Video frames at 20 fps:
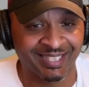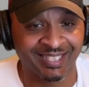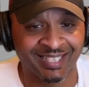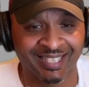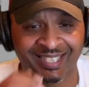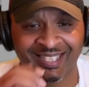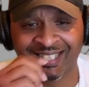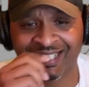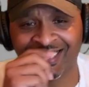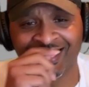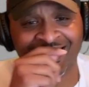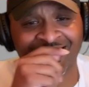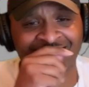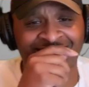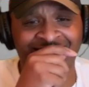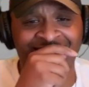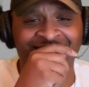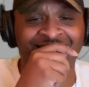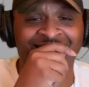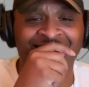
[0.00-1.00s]

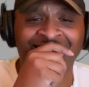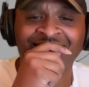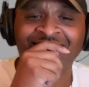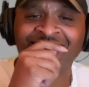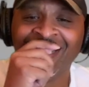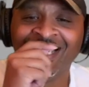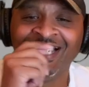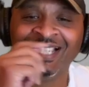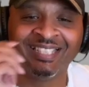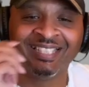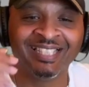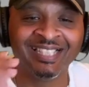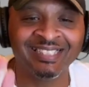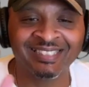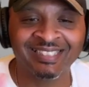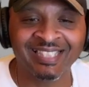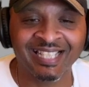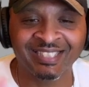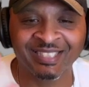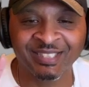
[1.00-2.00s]
At
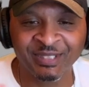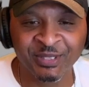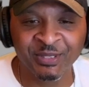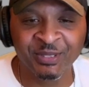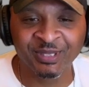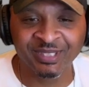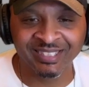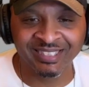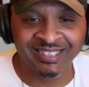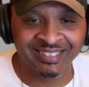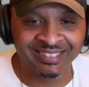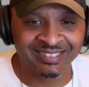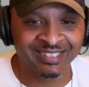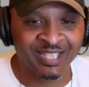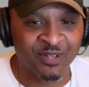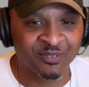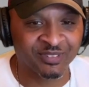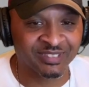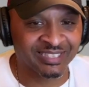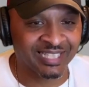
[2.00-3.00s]
least let the dude clean his
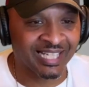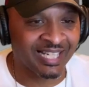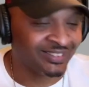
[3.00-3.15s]
office out.